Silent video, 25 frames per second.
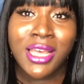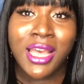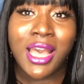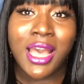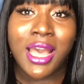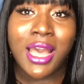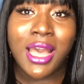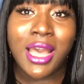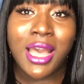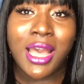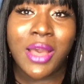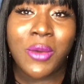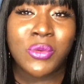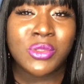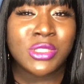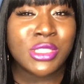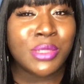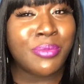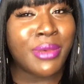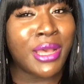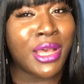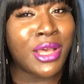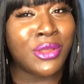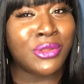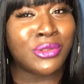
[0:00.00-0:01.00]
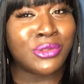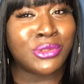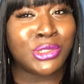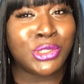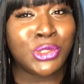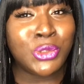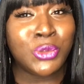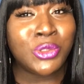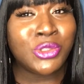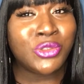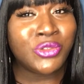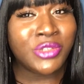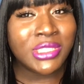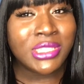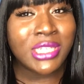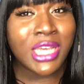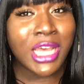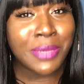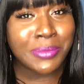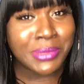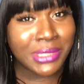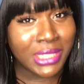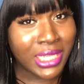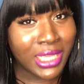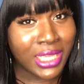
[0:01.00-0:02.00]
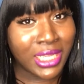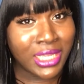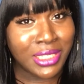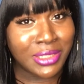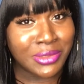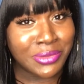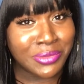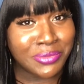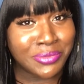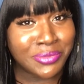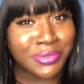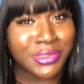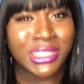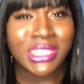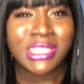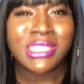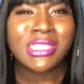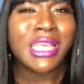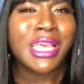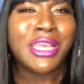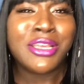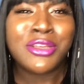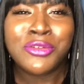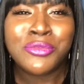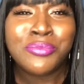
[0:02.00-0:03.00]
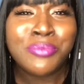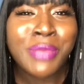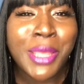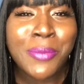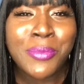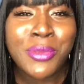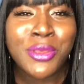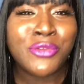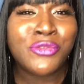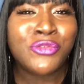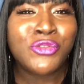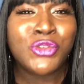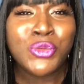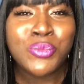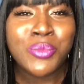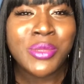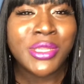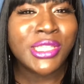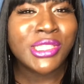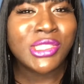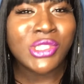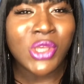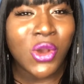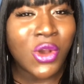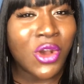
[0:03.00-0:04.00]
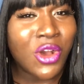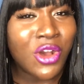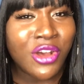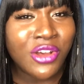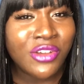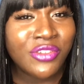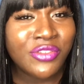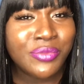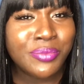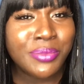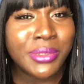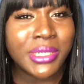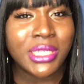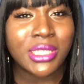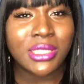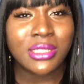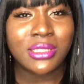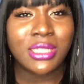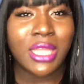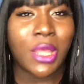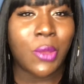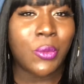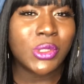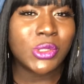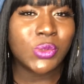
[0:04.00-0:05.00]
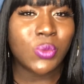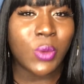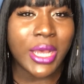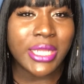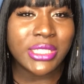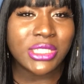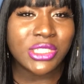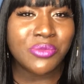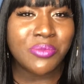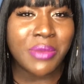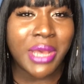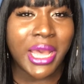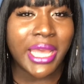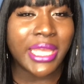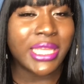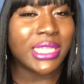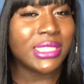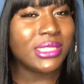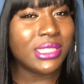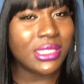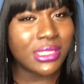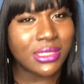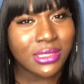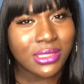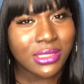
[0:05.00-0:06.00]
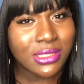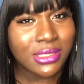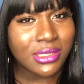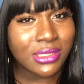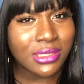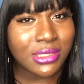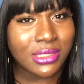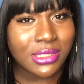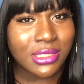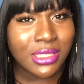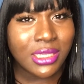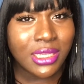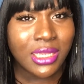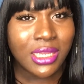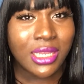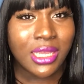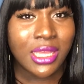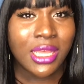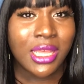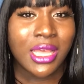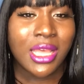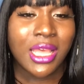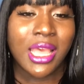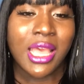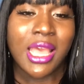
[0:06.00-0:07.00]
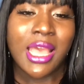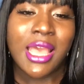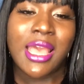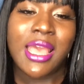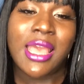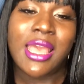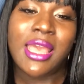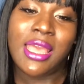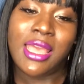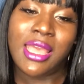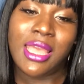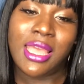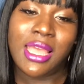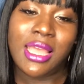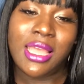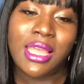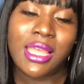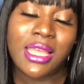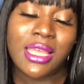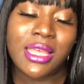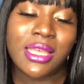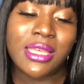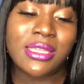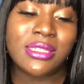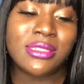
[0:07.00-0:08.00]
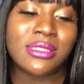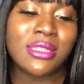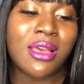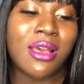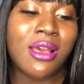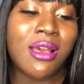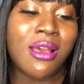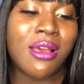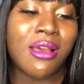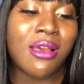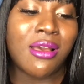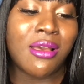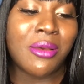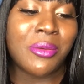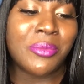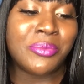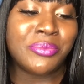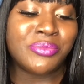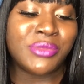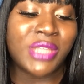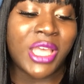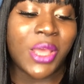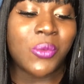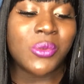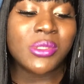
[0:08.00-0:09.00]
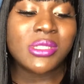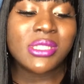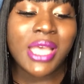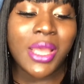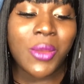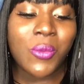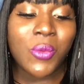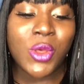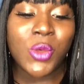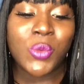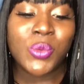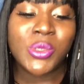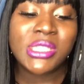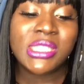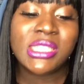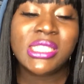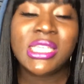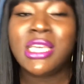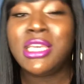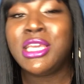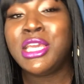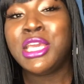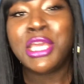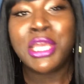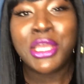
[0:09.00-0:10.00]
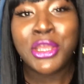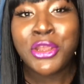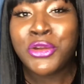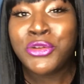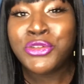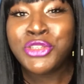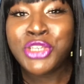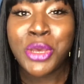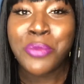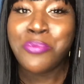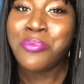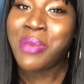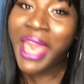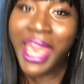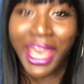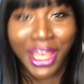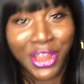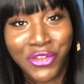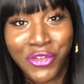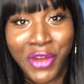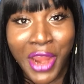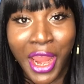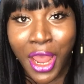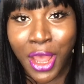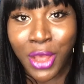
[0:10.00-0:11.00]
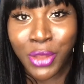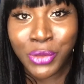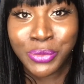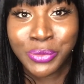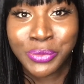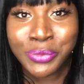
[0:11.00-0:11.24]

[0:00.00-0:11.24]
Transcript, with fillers: I was about two or three times late just like of maybe a few minutes off, but they was watching my attendance. And um, they was like, well, we see here on your background.